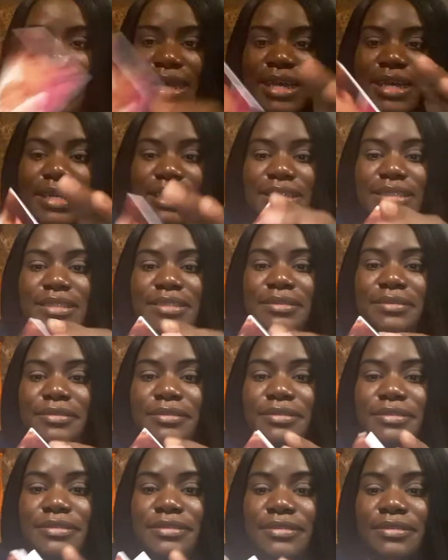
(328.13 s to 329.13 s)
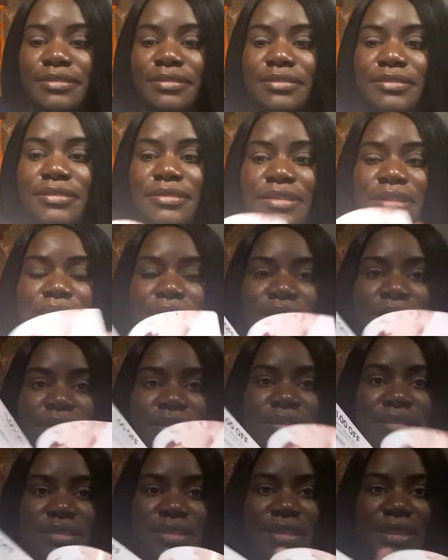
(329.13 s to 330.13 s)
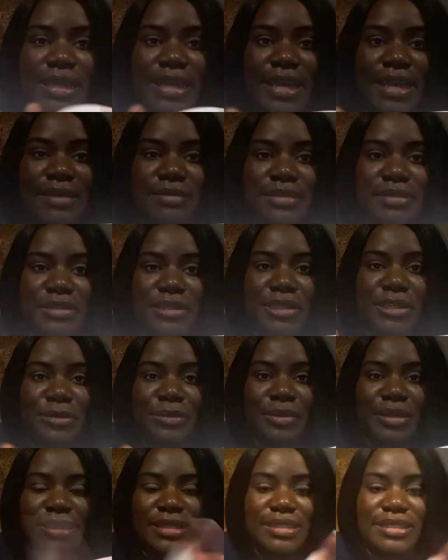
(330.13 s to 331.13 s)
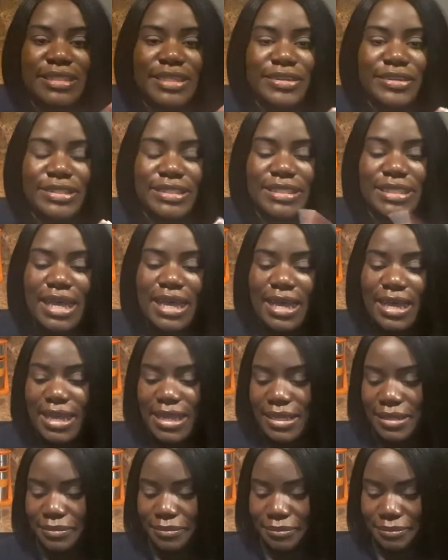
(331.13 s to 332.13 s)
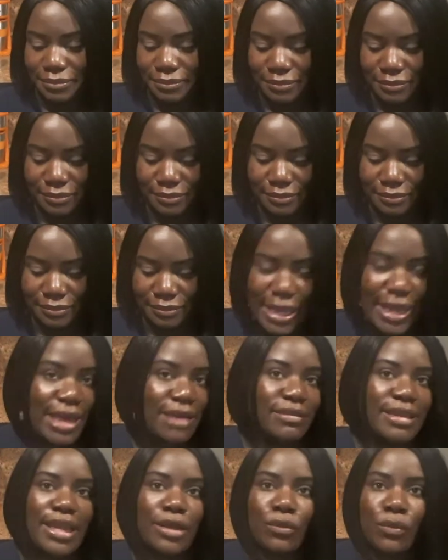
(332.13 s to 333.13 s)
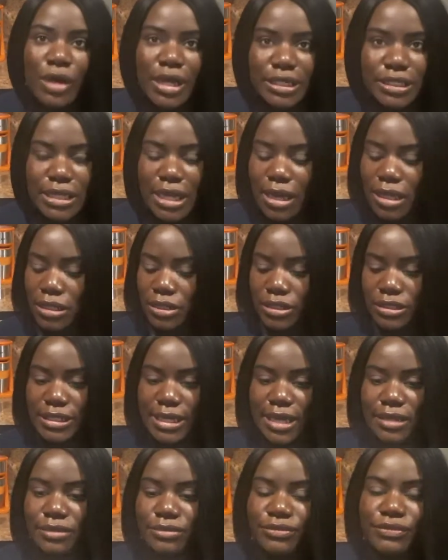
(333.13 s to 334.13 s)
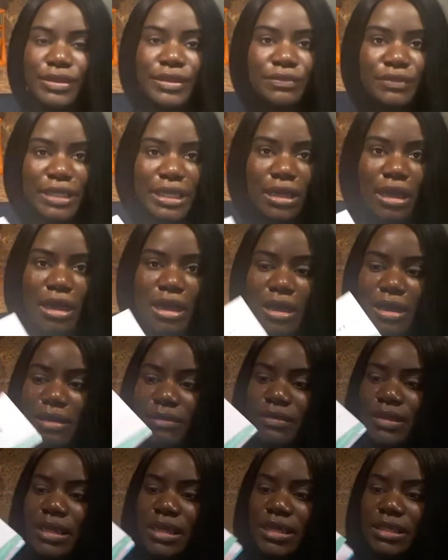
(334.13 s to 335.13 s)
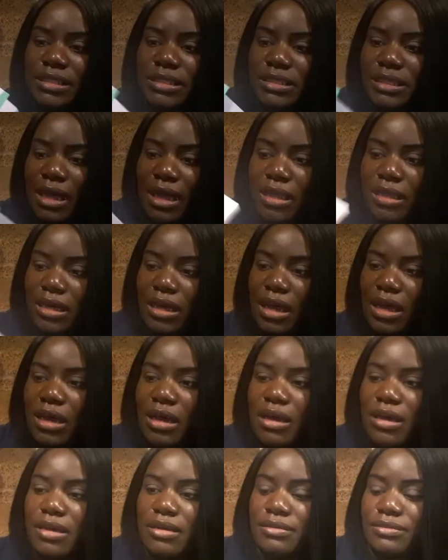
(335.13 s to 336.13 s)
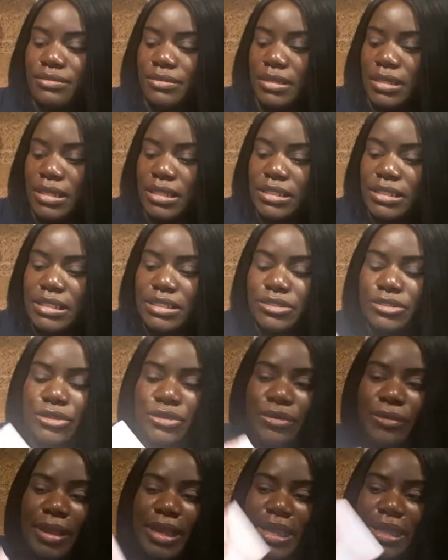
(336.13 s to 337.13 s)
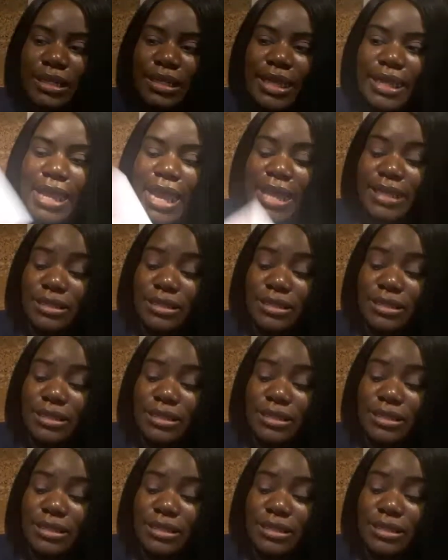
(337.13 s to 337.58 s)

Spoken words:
guys. So you have some coupons there inside. They have like $1, $1.50 off, $1 off. These are great. Like